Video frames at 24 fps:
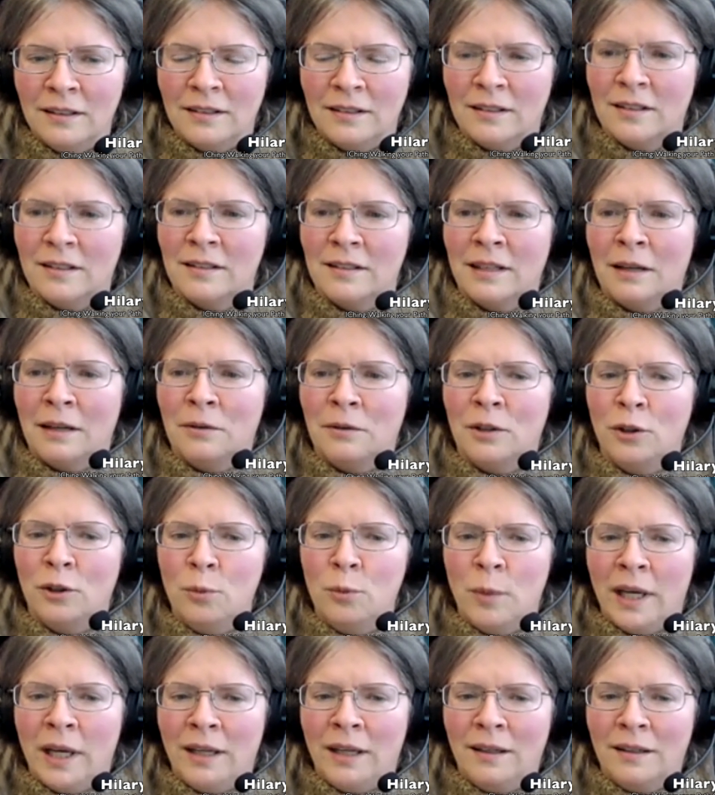it's the sound you
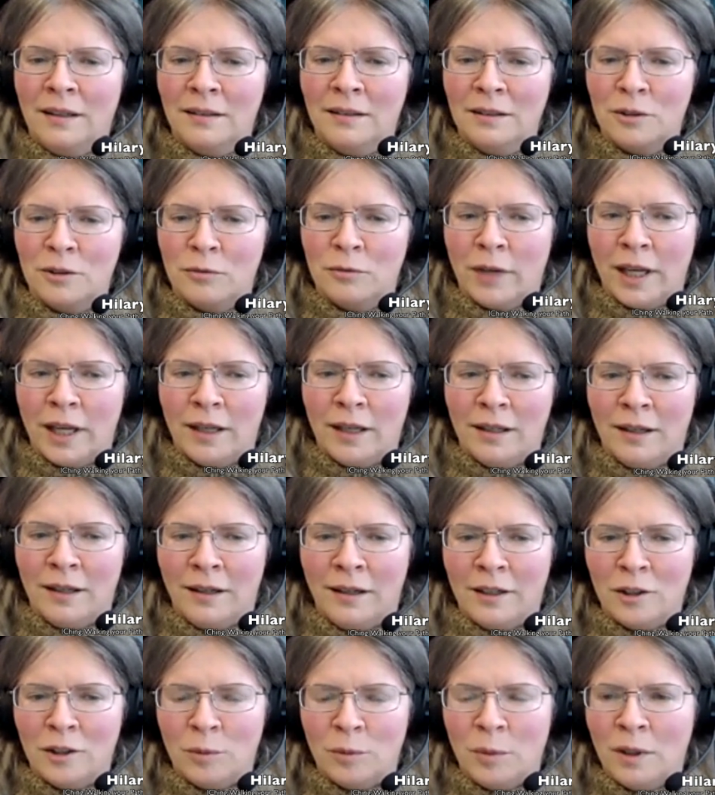make that's
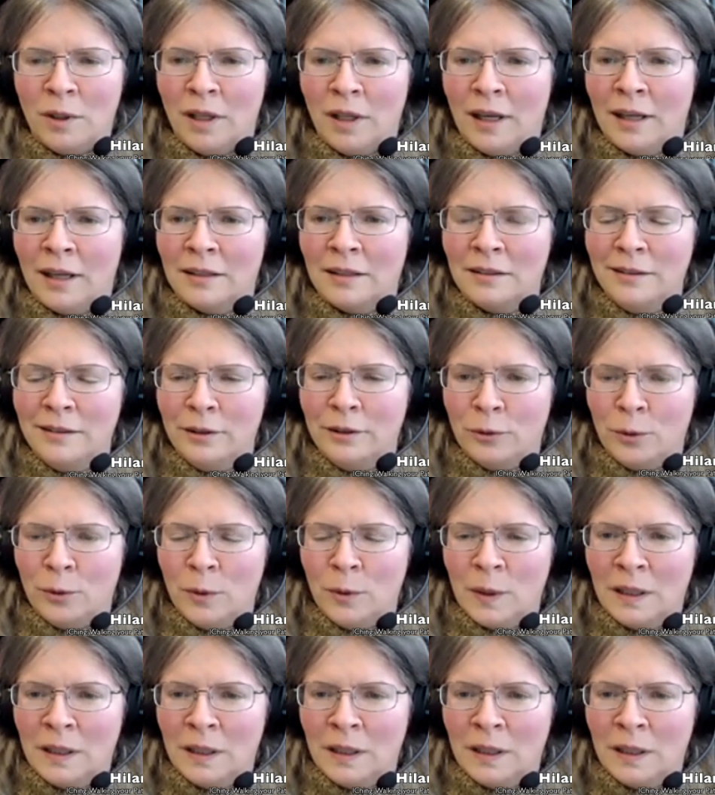recognizable as you.